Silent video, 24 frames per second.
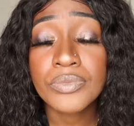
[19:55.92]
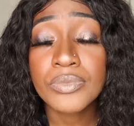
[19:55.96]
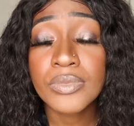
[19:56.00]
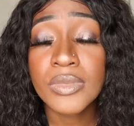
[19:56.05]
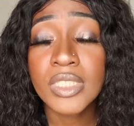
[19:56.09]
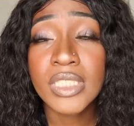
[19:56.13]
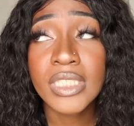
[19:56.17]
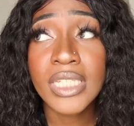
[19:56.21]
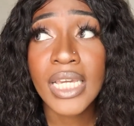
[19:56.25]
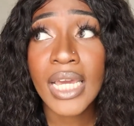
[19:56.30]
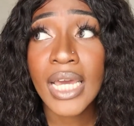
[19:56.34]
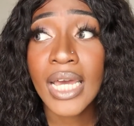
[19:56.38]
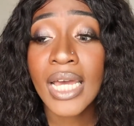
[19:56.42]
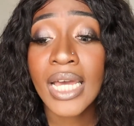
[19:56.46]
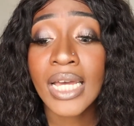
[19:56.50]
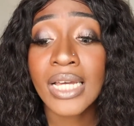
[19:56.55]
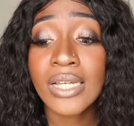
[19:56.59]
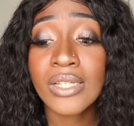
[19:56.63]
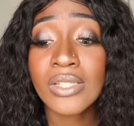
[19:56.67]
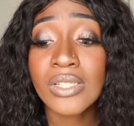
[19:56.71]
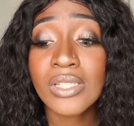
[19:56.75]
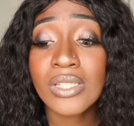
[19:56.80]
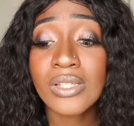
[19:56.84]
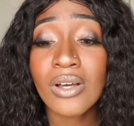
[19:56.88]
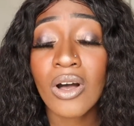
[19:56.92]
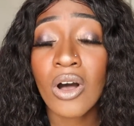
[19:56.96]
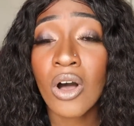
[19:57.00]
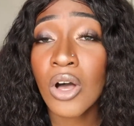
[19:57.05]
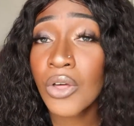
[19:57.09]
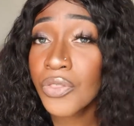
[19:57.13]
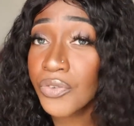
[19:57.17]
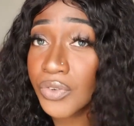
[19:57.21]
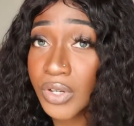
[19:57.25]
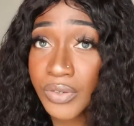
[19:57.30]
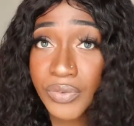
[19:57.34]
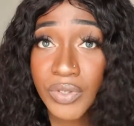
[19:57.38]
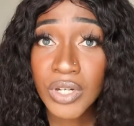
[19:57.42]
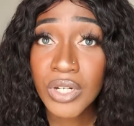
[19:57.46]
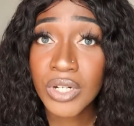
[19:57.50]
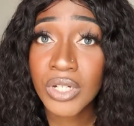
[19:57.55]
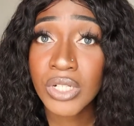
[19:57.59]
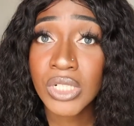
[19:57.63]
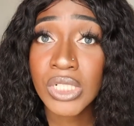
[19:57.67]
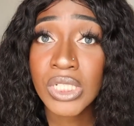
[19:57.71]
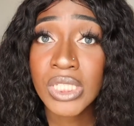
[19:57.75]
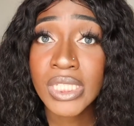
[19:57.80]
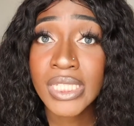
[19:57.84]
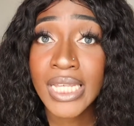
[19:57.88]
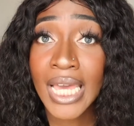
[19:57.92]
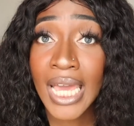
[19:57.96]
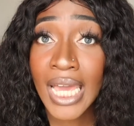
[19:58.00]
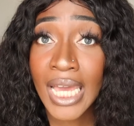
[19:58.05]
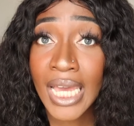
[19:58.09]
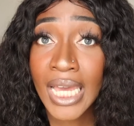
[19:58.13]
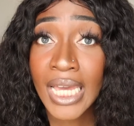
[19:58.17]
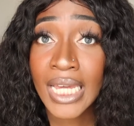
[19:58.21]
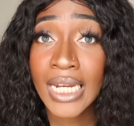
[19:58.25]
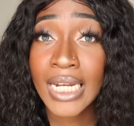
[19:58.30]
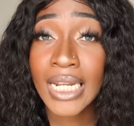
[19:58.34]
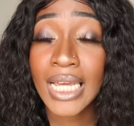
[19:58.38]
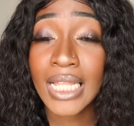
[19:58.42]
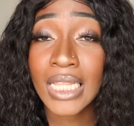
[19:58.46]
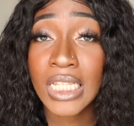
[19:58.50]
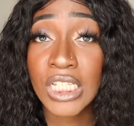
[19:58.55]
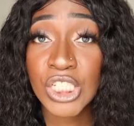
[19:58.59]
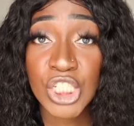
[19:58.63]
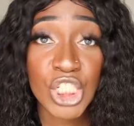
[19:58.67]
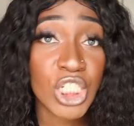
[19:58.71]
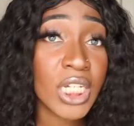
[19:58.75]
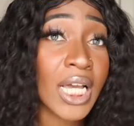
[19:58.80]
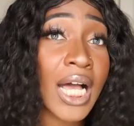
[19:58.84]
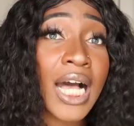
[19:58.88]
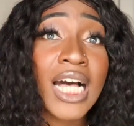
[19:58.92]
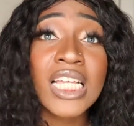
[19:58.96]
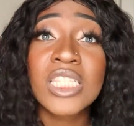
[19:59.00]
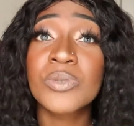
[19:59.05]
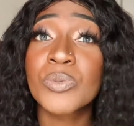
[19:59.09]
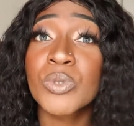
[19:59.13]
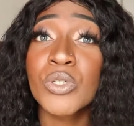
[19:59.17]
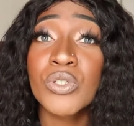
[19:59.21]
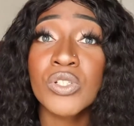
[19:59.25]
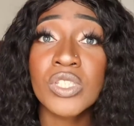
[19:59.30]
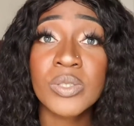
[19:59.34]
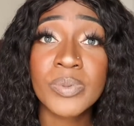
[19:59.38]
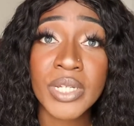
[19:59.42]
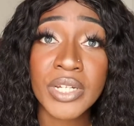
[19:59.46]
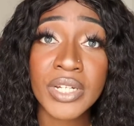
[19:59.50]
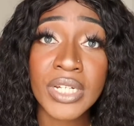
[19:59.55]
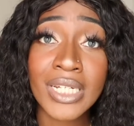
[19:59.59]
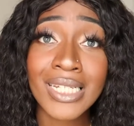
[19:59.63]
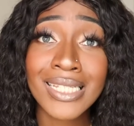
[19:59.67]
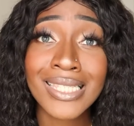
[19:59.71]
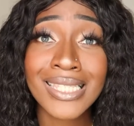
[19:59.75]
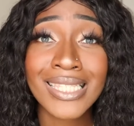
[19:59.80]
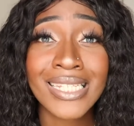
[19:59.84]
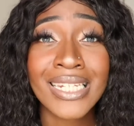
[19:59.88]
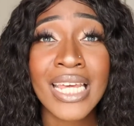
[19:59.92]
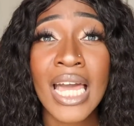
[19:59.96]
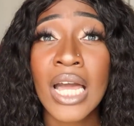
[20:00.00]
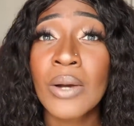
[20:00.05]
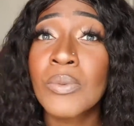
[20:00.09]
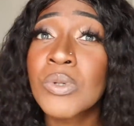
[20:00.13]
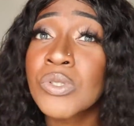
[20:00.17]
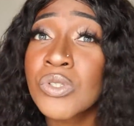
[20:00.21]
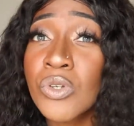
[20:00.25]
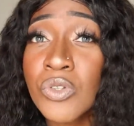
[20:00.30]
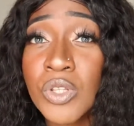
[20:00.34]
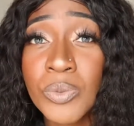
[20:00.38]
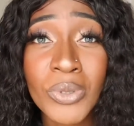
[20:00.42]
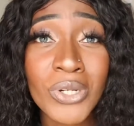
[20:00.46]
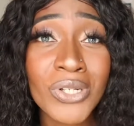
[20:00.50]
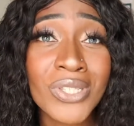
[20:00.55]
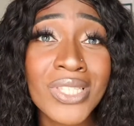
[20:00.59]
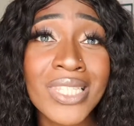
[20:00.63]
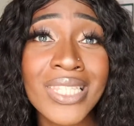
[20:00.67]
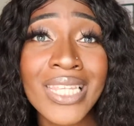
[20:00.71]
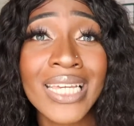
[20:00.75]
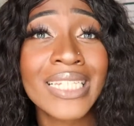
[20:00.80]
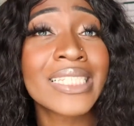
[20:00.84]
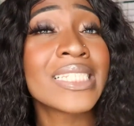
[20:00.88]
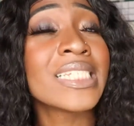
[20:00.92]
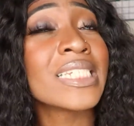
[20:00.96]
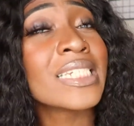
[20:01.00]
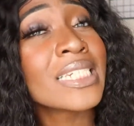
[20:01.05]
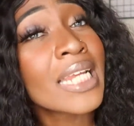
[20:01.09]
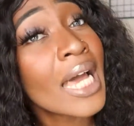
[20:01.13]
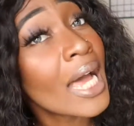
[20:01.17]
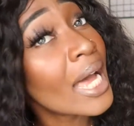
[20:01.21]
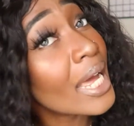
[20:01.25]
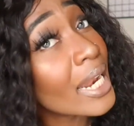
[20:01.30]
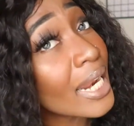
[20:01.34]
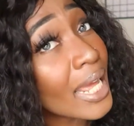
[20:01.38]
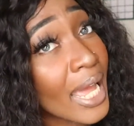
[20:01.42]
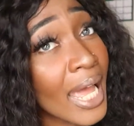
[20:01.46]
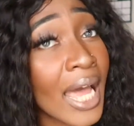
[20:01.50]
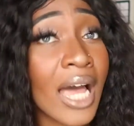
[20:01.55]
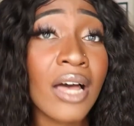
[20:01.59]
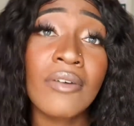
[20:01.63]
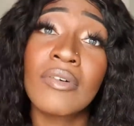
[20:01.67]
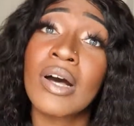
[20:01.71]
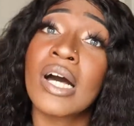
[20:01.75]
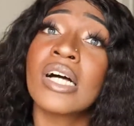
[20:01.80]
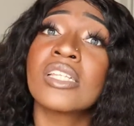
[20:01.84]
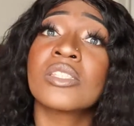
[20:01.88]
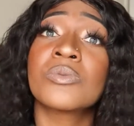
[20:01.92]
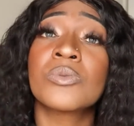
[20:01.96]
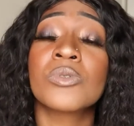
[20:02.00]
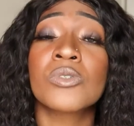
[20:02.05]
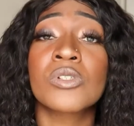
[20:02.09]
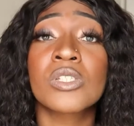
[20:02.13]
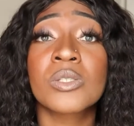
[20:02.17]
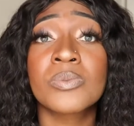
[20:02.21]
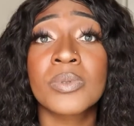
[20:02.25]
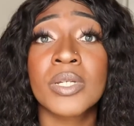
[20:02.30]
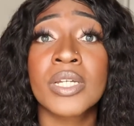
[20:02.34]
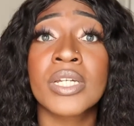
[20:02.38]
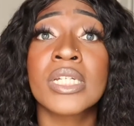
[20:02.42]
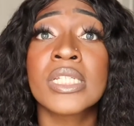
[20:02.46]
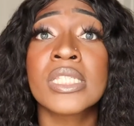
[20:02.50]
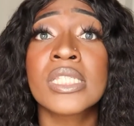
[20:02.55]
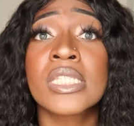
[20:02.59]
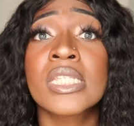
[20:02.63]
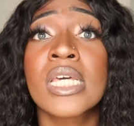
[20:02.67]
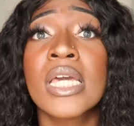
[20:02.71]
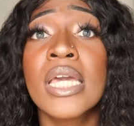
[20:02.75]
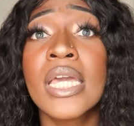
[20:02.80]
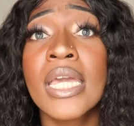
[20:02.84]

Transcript: yeah, all 3 of the girls had legit hospital experience, and I was the only person that did not have hospital experience.